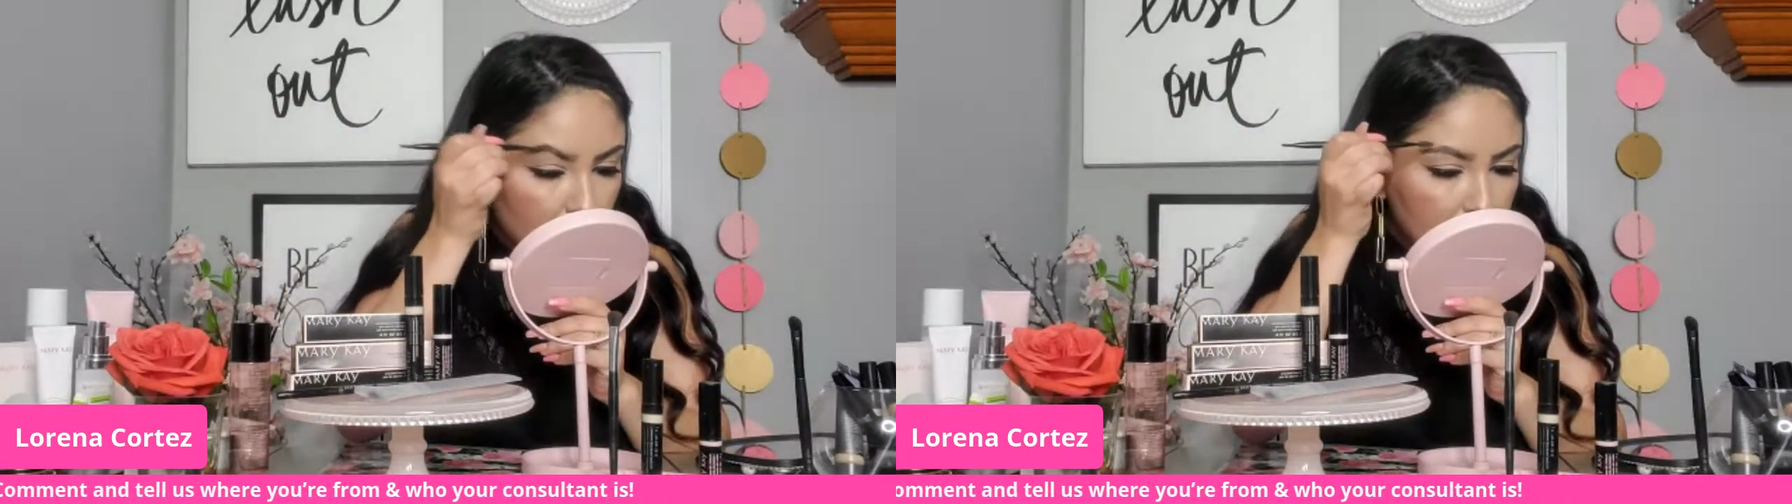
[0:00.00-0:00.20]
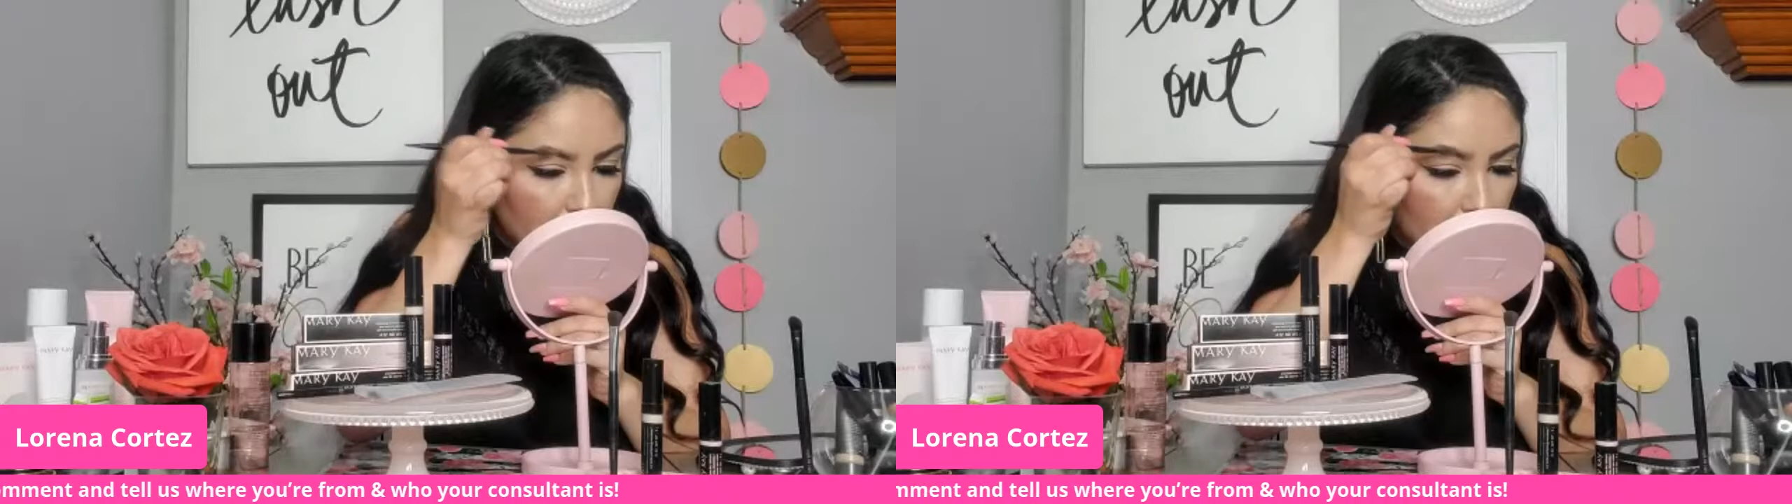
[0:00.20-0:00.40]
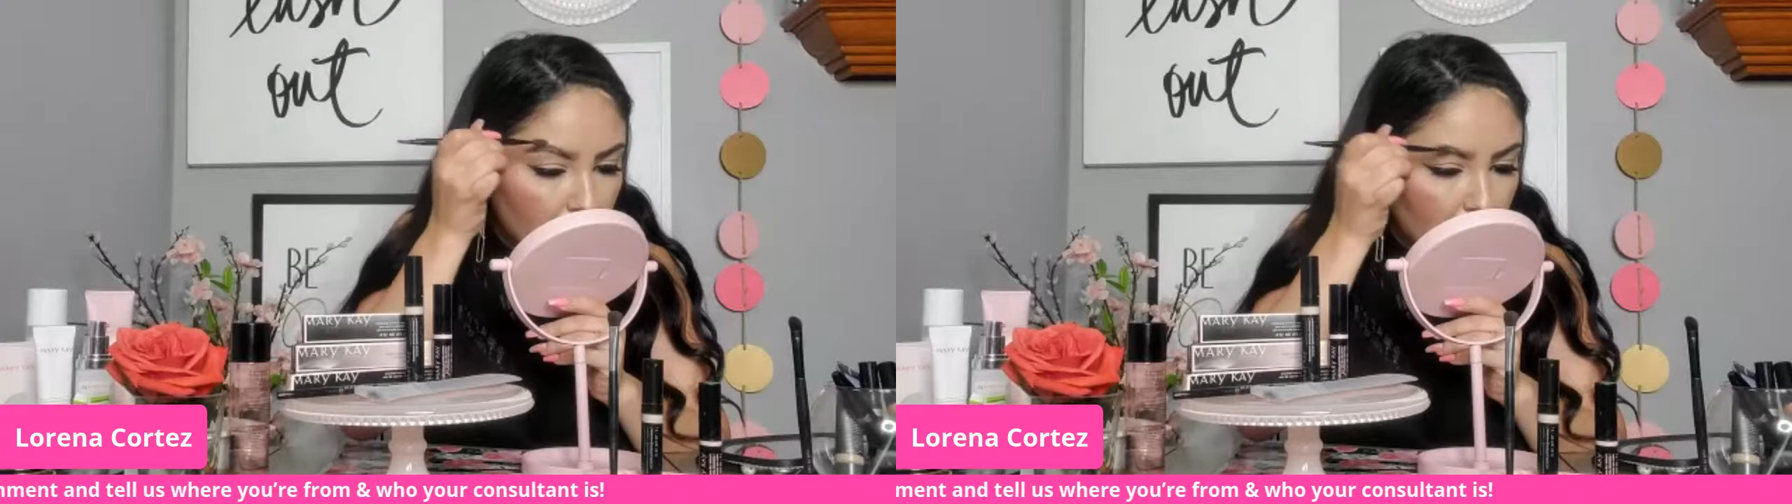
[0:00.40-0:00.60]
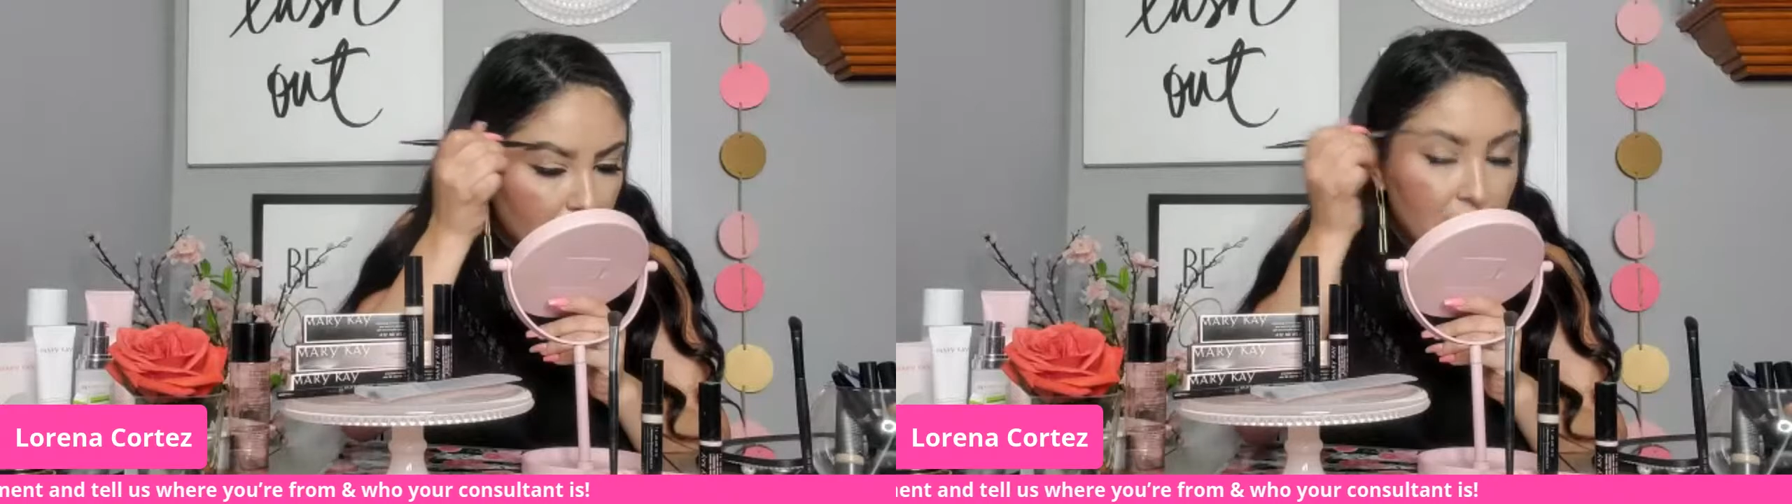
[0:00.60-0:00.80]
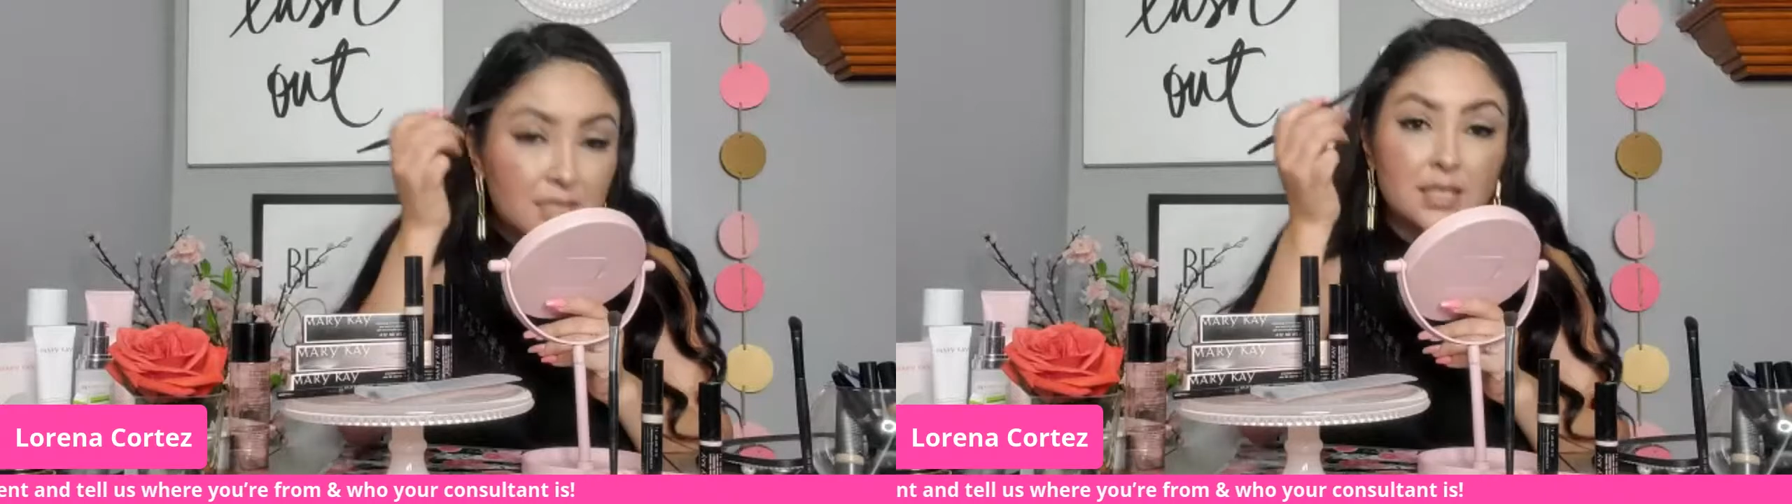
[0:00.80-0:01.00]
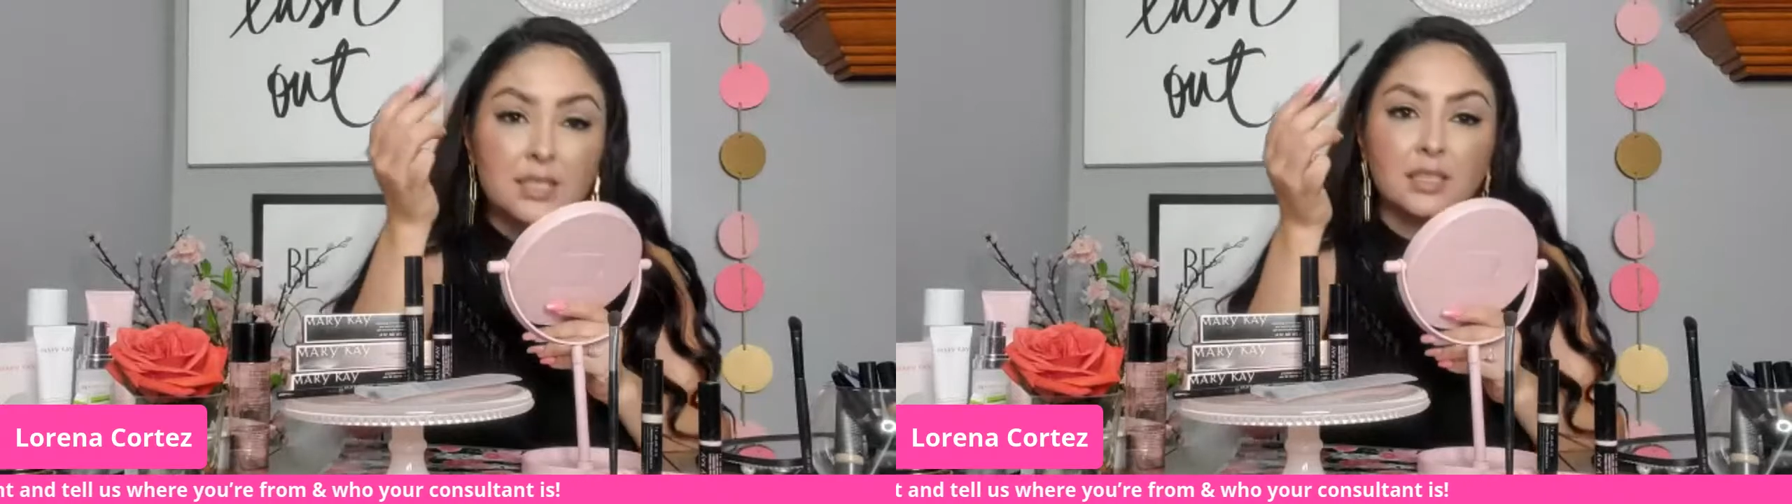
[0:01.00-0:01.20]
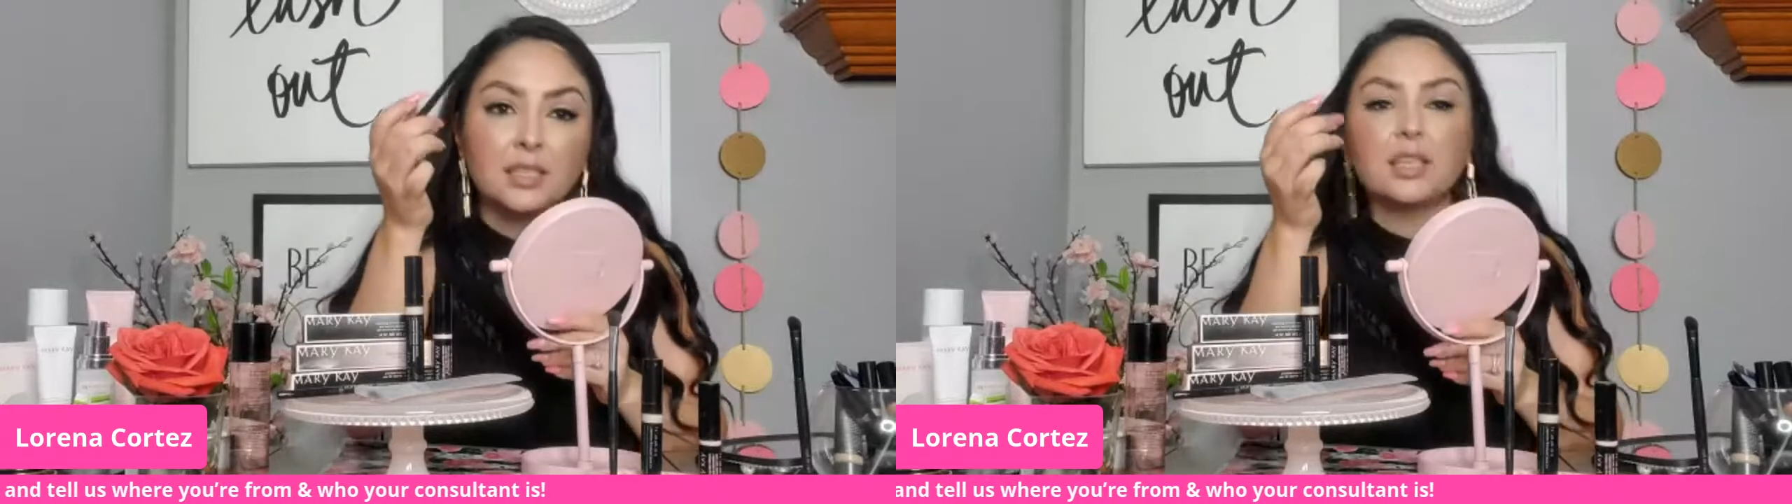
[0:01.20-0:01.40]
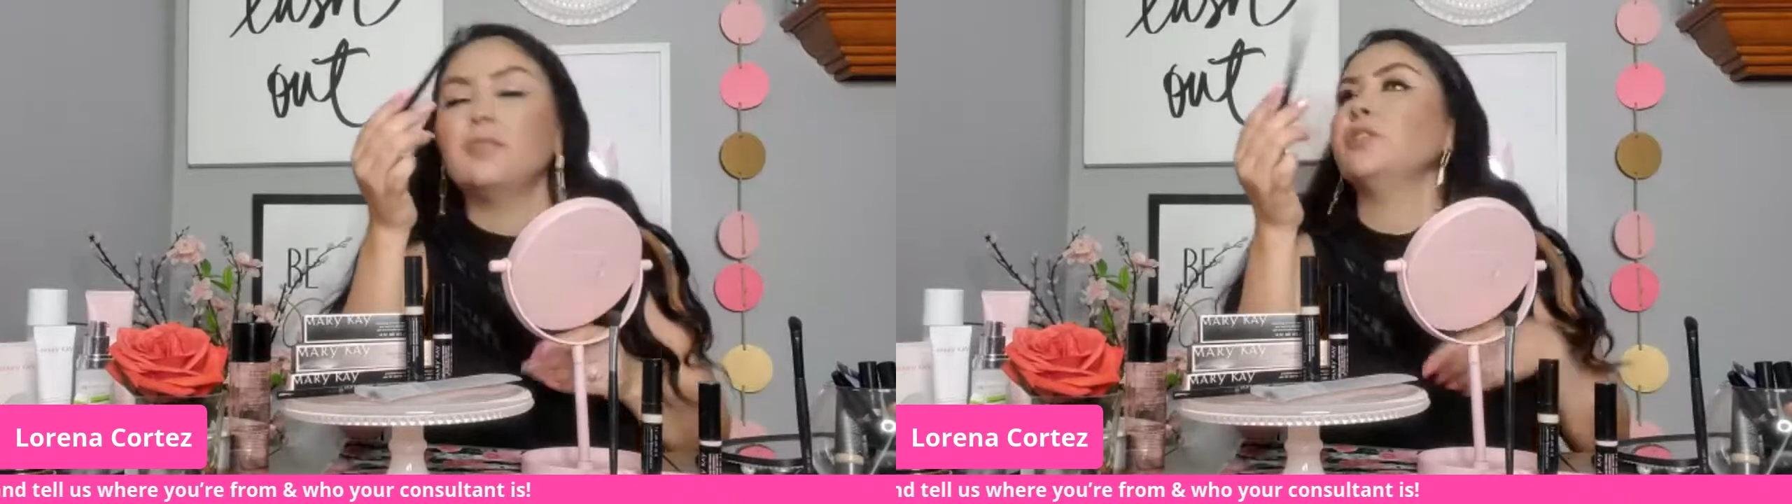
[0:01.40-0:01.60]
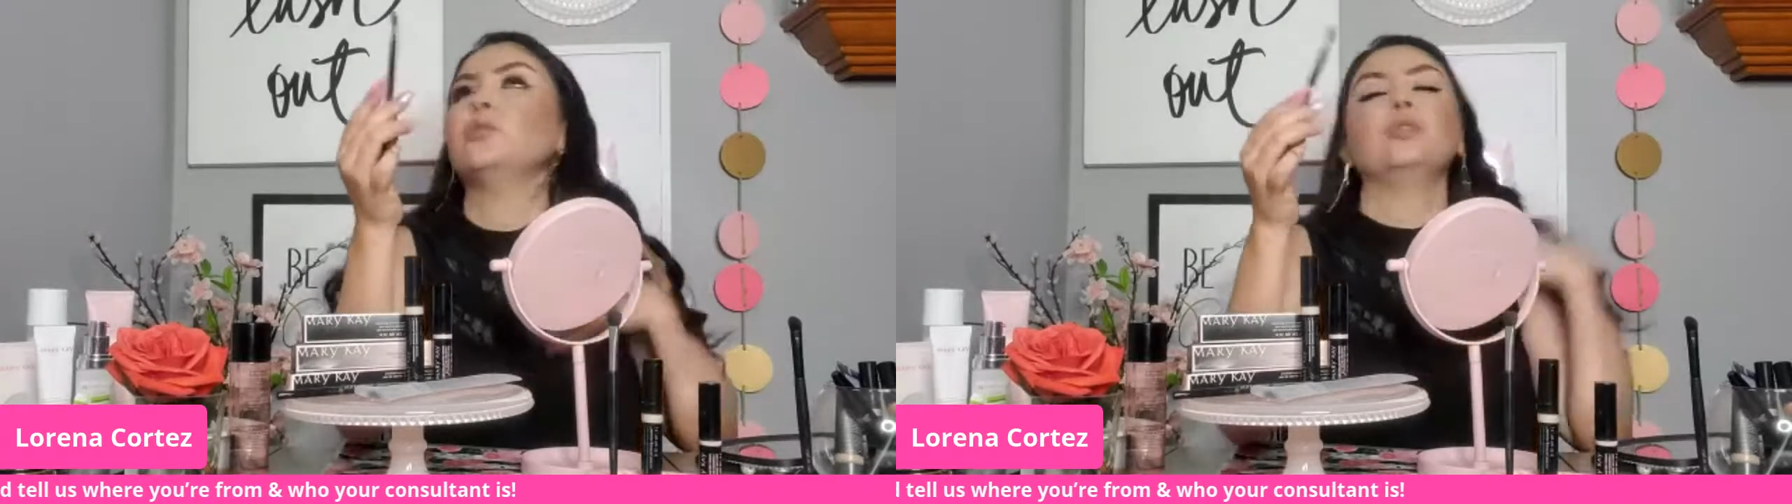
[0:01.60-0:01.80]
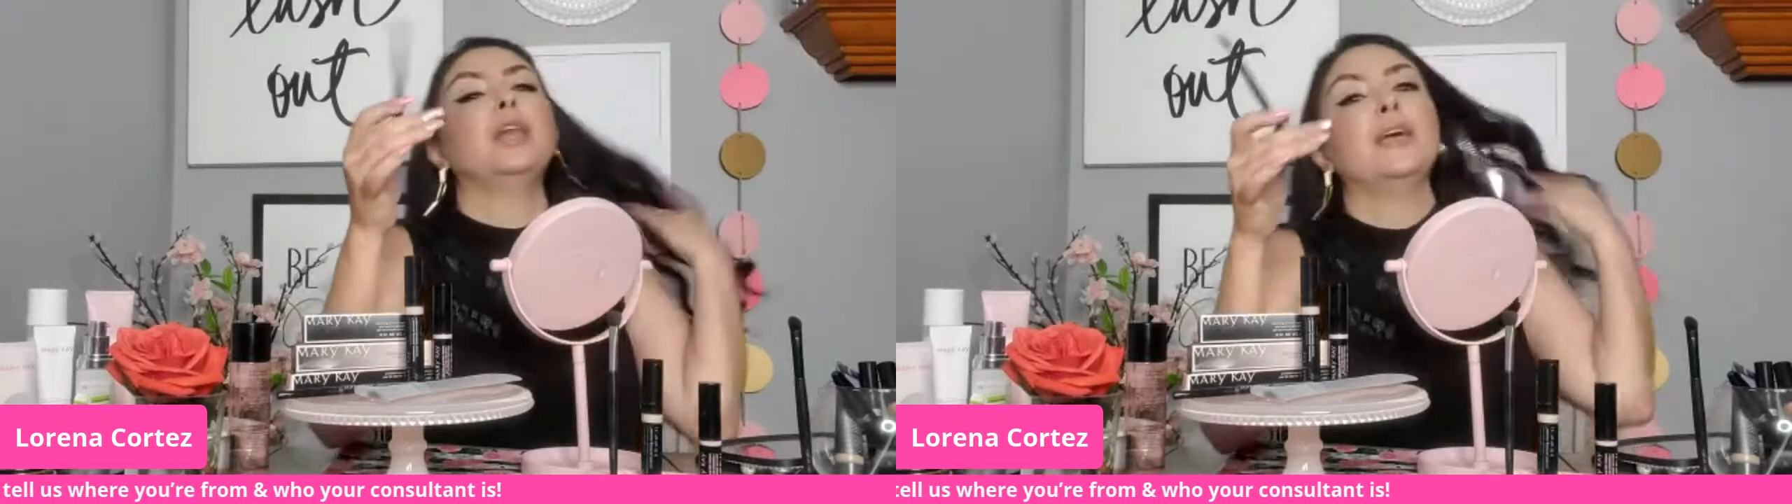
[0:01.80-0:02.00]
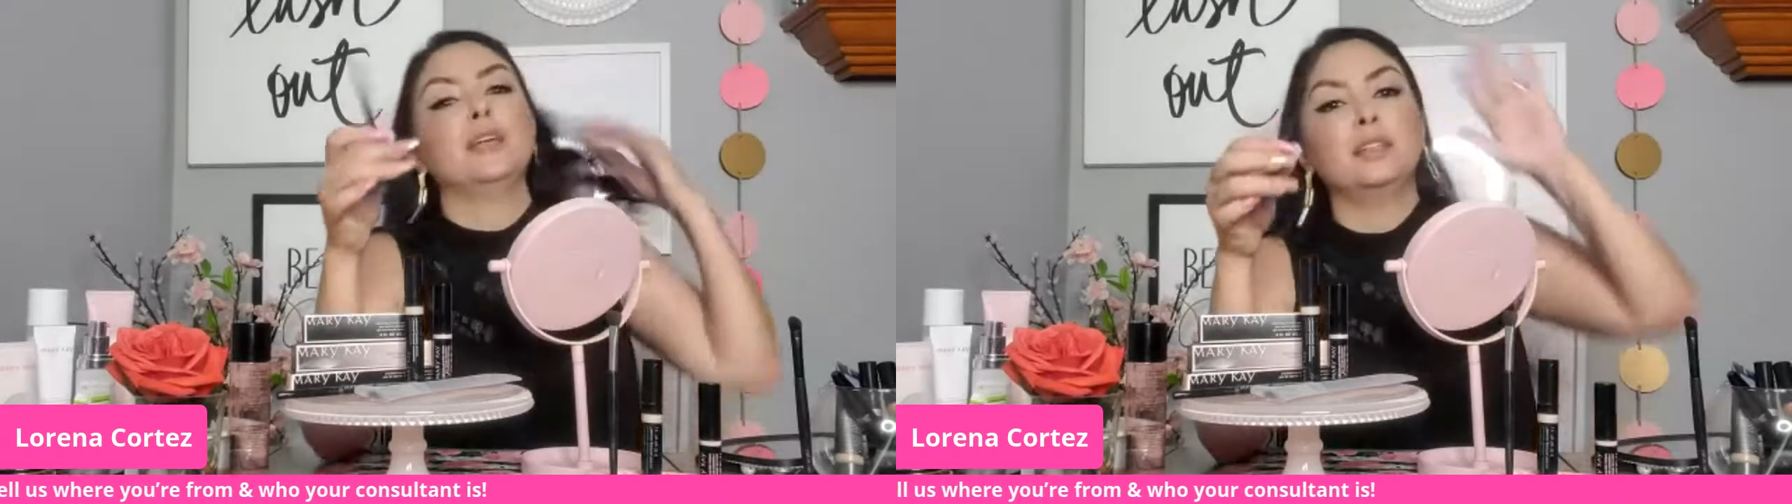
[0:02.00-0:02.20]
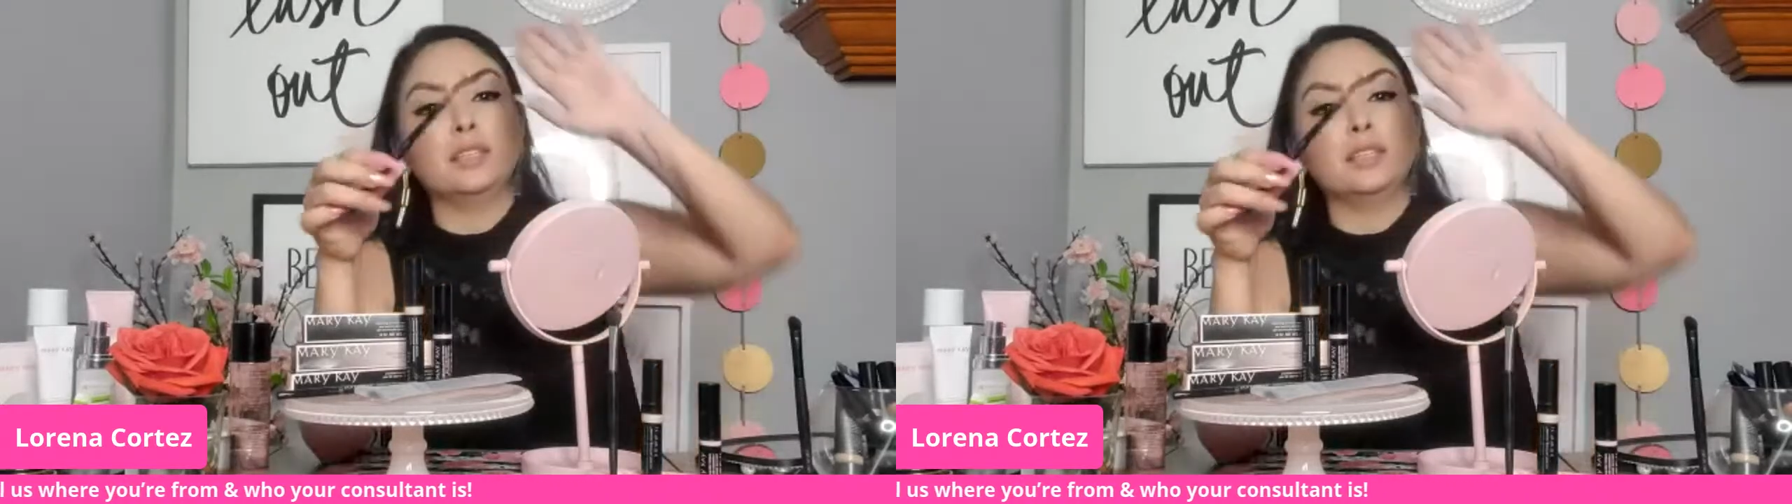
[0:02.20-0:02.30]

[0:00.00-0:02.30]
So this is gonna give you like